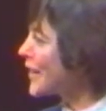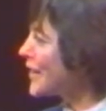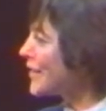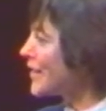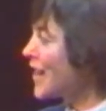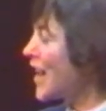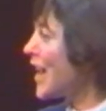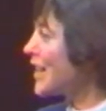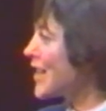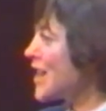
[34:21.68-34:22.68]
and,
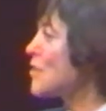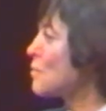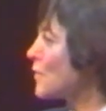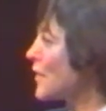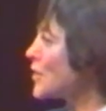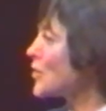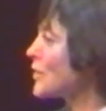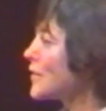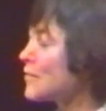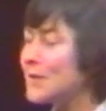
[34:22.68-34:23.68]
and gained
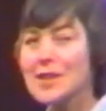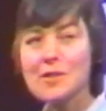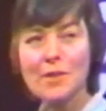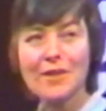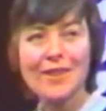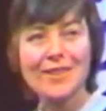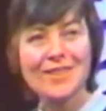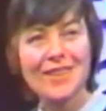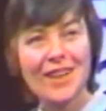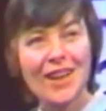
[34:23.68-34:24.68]
professionally from the
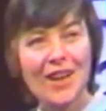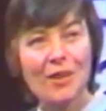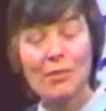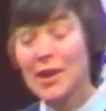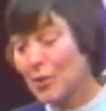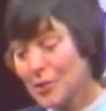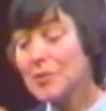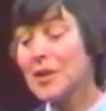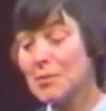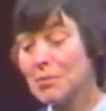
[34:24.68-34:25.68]
experience. But I also
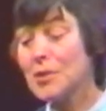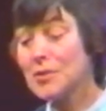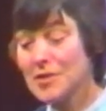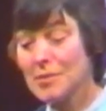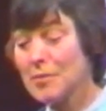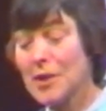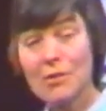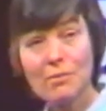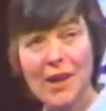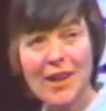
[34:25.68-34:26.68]
had imposed some of my
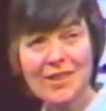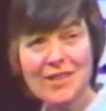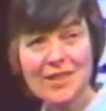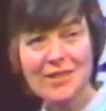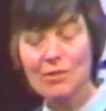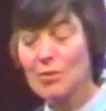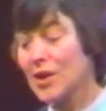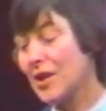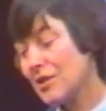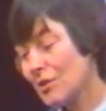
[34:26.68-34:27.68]
own biases on what
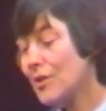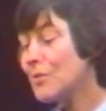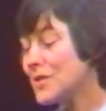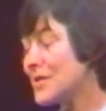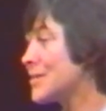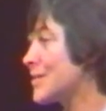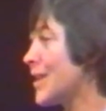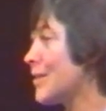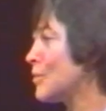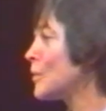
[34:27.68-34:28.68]
I thought was a
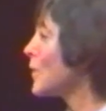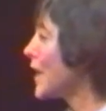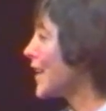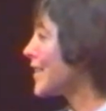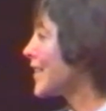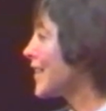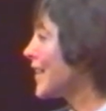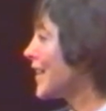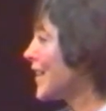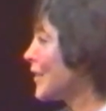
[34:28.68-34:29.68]
desirable plan.
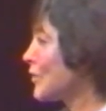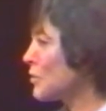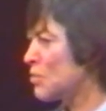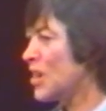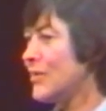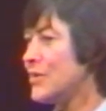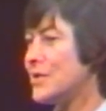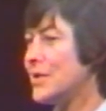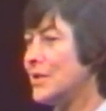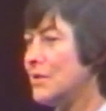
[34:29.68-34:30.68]
I felt
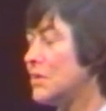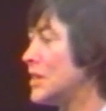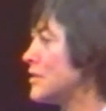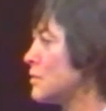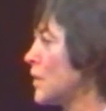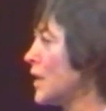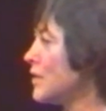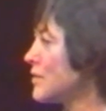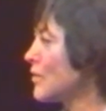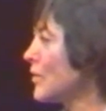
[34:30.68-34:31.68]
privacy, green
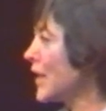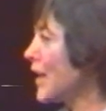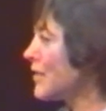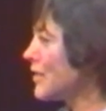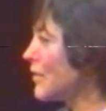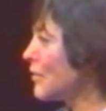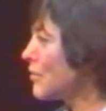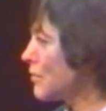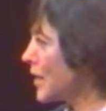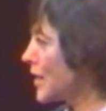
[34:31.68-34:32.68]
space, all that, you know,
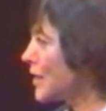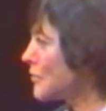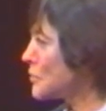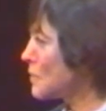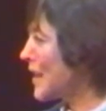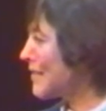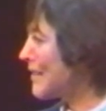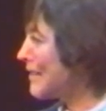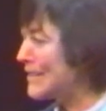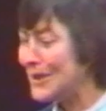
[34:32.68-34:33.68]
from my Irish
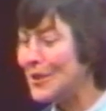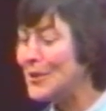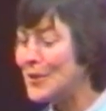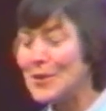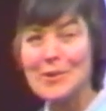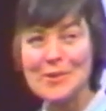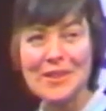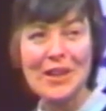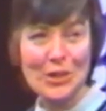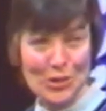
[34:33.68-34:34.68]
background, that all of those
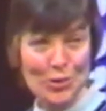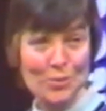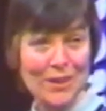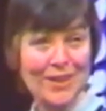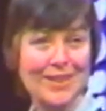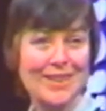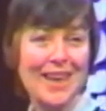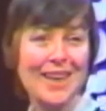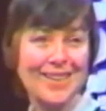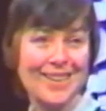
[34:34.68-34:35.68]
should be
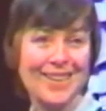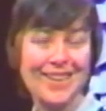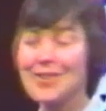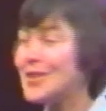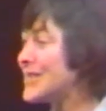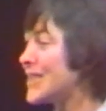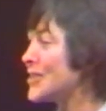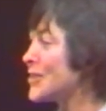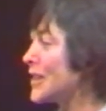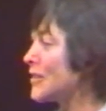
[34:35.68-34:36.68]
contained in a, in a
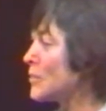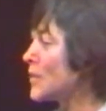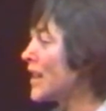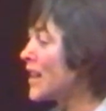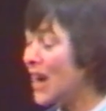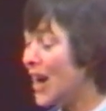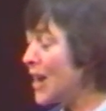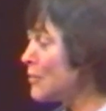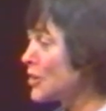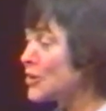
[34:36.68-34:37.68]
residential area plan.
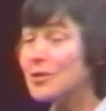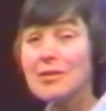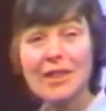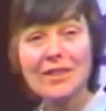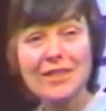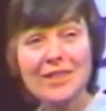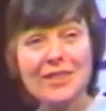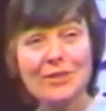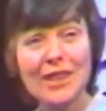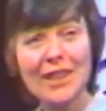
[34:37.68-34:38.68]
I'm not sure the
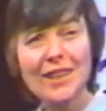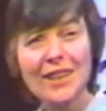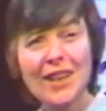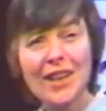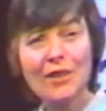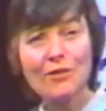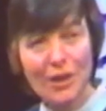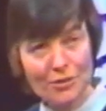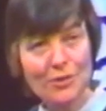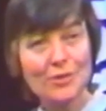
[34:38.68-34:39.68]
residents really
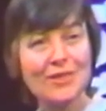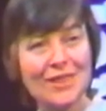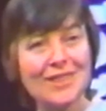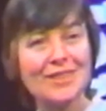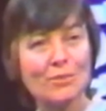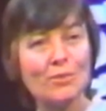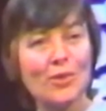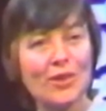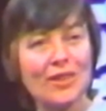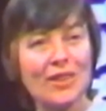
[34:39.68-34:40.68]
found those things
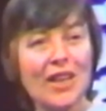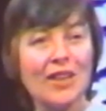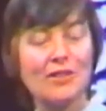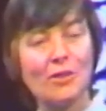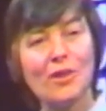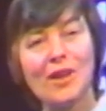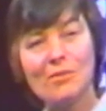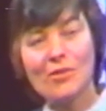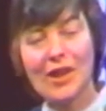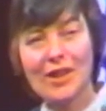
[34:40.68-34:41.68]
important. So what I'm
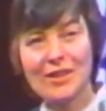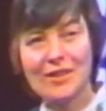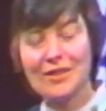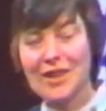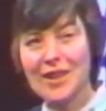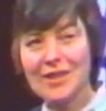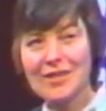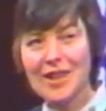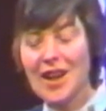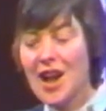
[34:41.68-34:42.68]
trying to say is
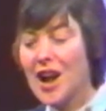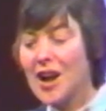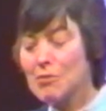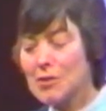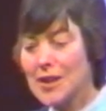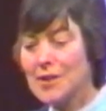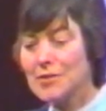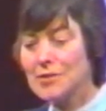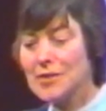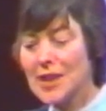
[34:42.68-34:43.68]
that I would love
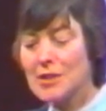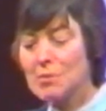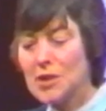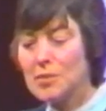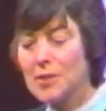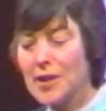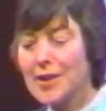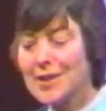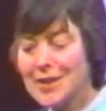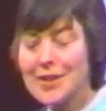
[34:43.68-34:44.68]
to get people
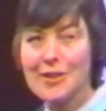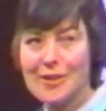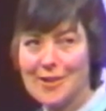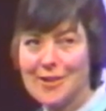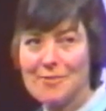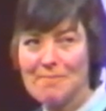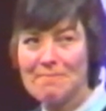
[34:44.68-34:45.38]
articulate